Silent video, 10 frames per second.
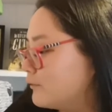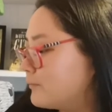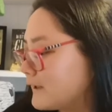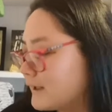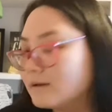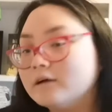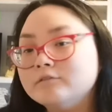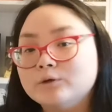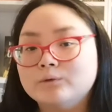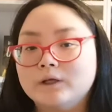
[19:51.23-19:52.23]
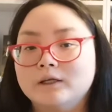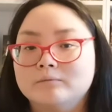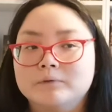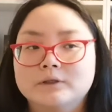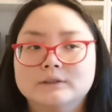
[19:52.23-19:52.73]
But I love going
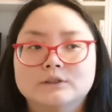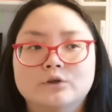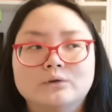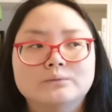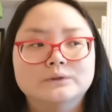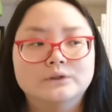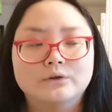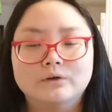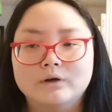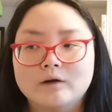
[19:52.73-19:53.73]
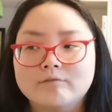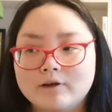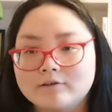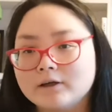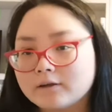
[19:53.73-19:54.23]
in because it's always got a
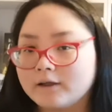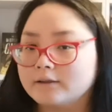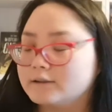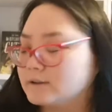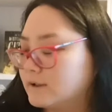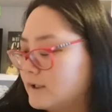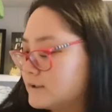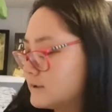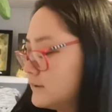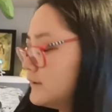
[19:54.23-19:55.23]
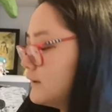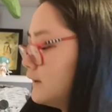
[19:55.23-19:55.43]
very eclectic selection